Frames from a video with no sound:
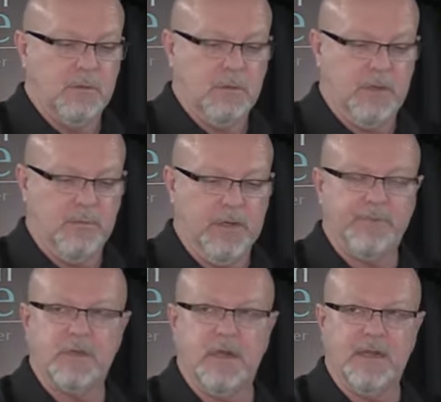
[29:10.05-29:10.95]
And we have
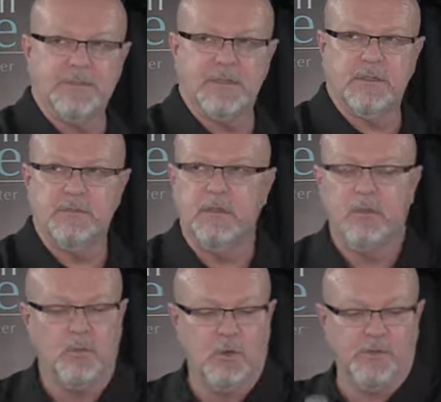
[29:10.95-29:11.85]
the classic,
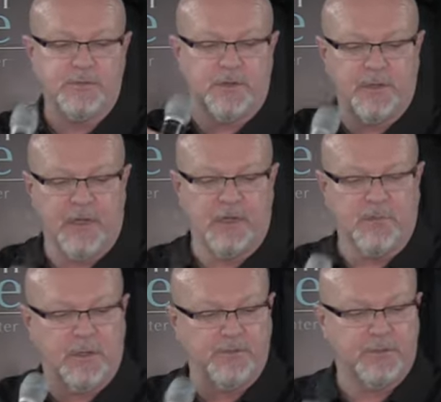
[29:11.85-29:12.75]
wolves are the
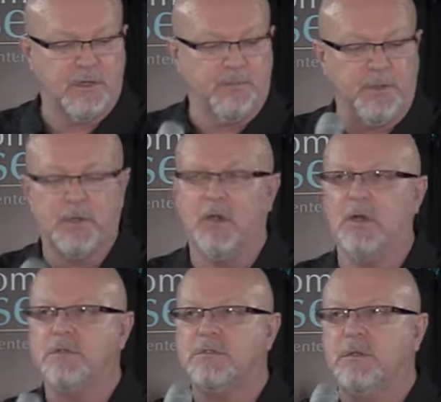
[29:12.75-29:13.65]
enemy of sheep
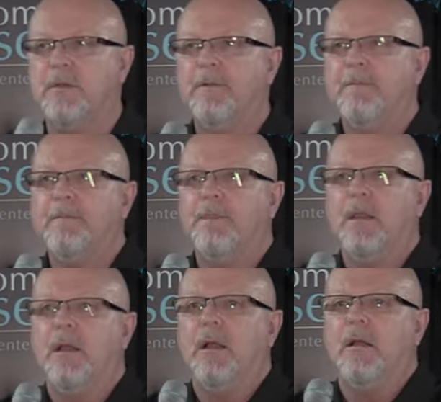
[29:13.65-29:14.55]
because
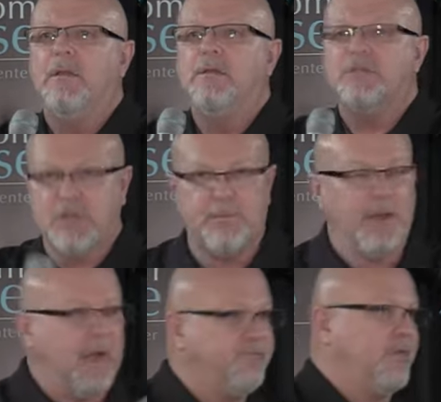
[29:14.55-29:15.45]
sheep
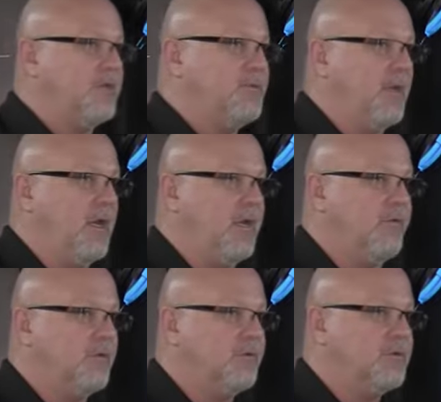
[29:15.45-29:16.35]
have these
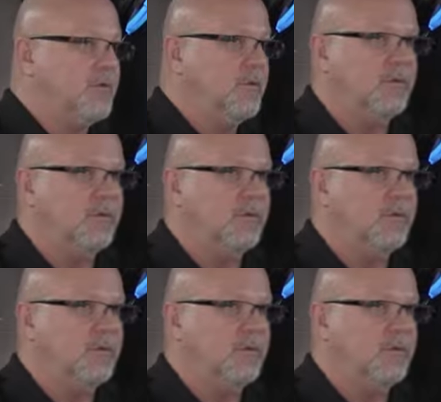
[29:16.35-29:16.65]
behaviors.